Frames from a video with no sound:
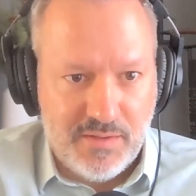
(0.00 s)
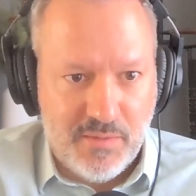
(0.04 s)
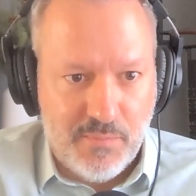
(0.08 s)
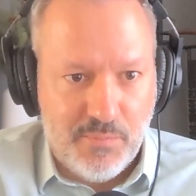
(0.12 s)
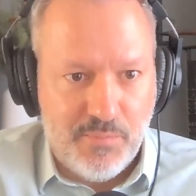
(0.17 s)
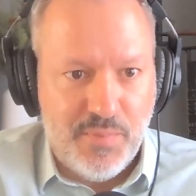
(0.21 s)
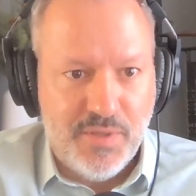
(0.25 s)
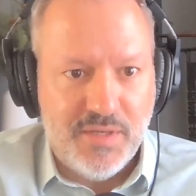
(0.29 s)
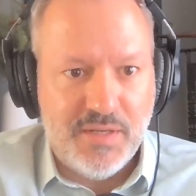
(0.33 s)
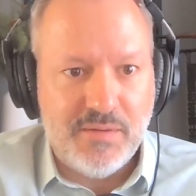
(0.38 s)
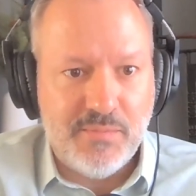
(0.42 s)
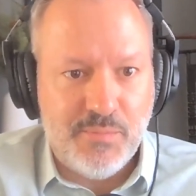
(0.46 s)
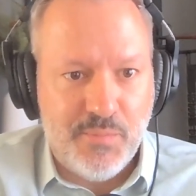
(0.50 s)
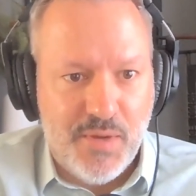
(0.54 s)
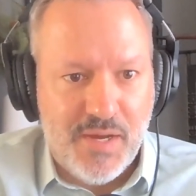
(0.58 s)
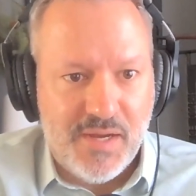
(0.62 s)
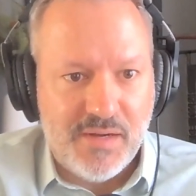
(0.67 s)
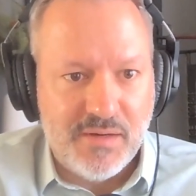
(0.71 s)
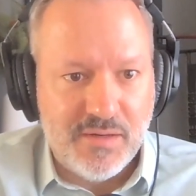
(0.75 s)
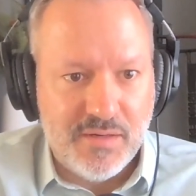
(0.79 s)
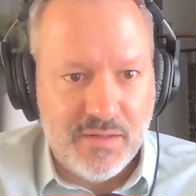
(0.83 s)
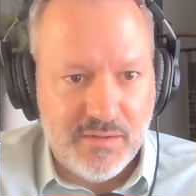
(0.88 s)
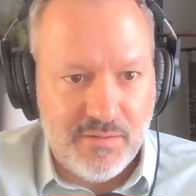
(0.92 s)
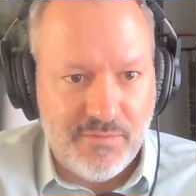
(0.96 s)
a bit
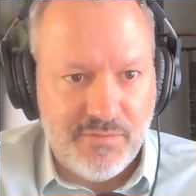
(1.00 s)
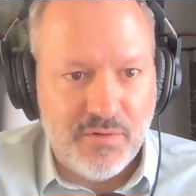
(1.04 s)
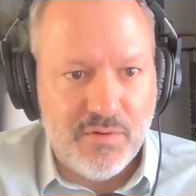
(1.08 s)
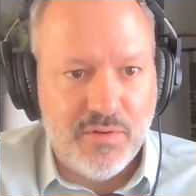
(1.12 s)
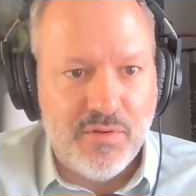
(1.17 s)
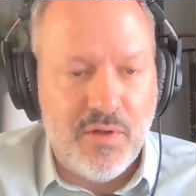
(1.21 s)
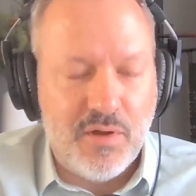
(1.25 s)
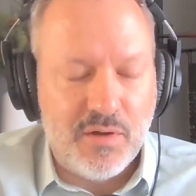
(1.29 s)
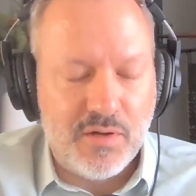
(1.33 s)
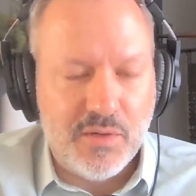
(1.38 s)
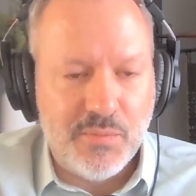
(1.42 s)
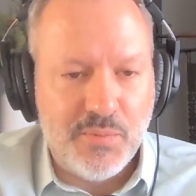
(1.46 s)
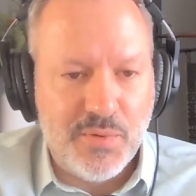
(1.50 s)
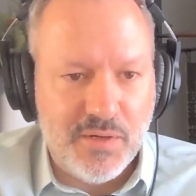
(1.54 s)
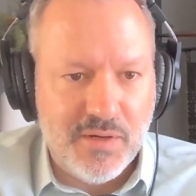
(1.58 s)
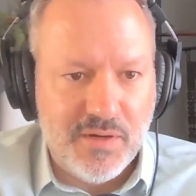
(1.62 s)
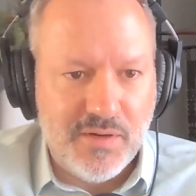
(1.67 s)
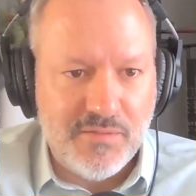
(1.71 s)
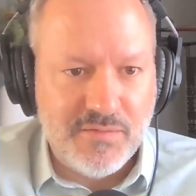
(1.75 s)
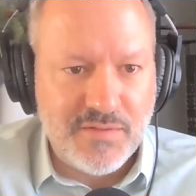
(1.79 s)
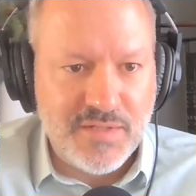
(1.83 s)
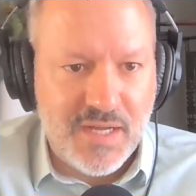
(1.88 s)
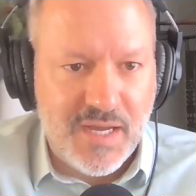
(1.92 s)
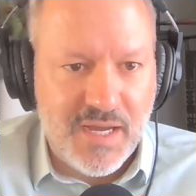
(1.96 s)
better for a longer period
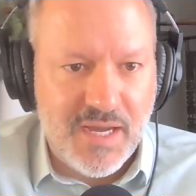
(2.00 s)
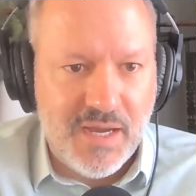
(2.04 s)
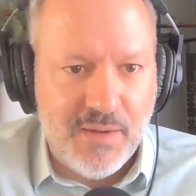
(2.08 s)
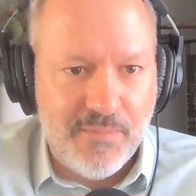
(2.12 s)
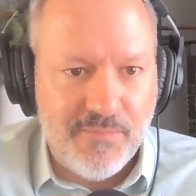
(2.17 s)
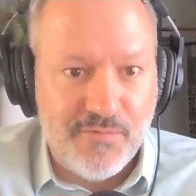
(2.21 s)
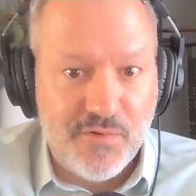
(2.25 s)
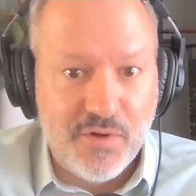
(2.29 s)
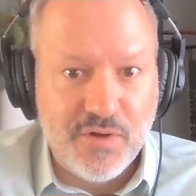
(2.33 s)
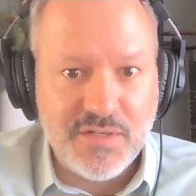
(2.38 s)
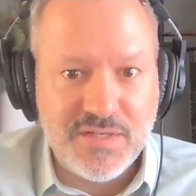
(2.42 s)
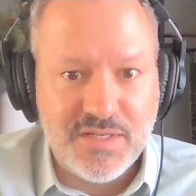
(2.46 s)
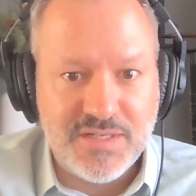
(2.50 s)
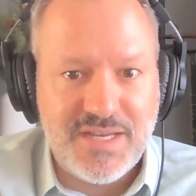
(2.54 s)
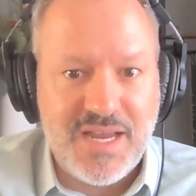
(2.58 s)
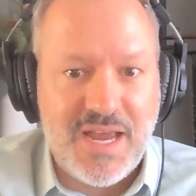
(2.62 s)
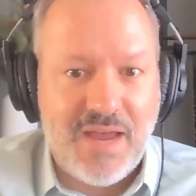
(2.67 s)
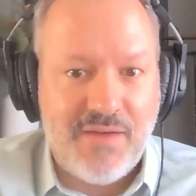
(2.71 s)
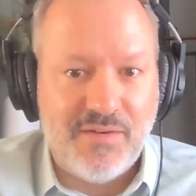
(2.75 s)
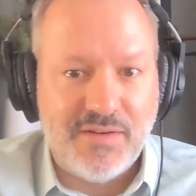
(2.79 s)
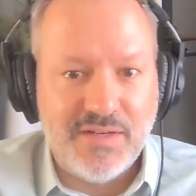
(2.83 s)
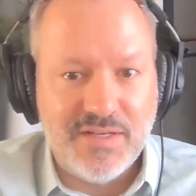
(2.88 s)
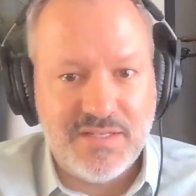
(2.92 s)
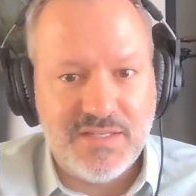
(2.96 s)
of time versus
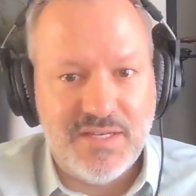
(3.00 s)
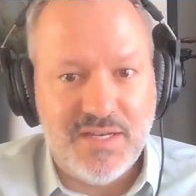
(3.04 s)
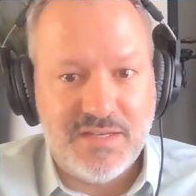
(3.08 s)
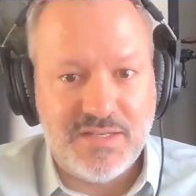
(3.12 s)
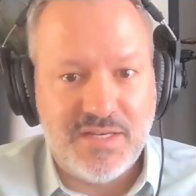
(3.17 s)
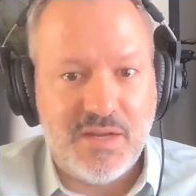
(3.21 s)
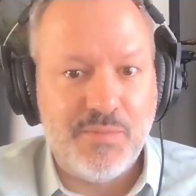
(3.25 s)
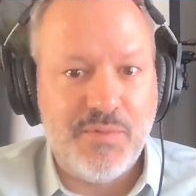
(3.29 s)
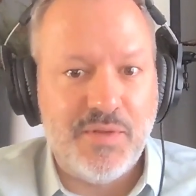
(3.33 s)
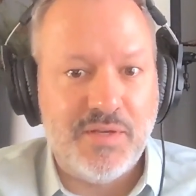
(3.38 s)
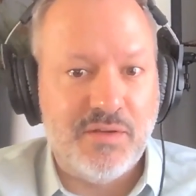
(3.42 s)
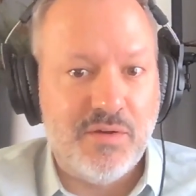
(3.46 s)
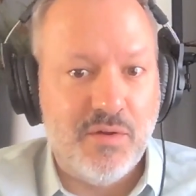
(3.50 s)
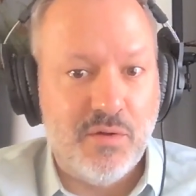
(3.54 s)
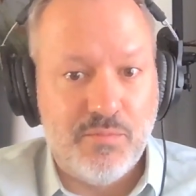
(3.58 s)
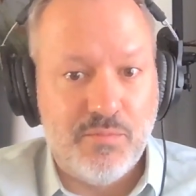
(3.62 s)
having to see something go